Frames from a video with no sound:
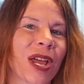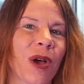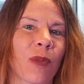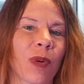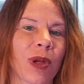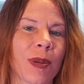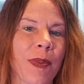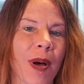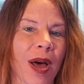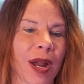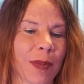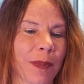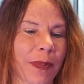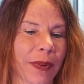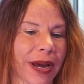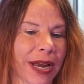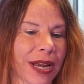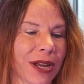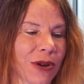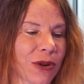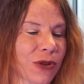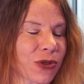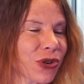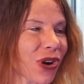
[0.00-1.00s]
We bought a brand
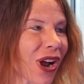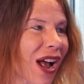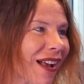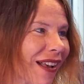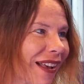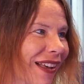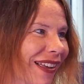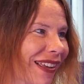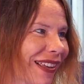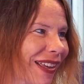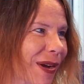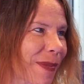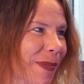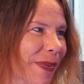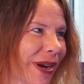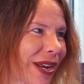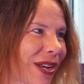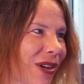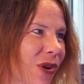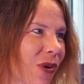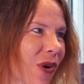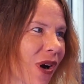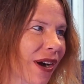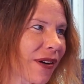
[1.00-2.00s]
new truck, a
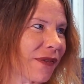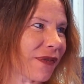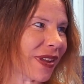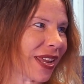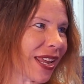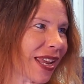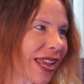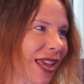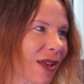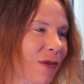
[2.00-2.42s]
brand new RV,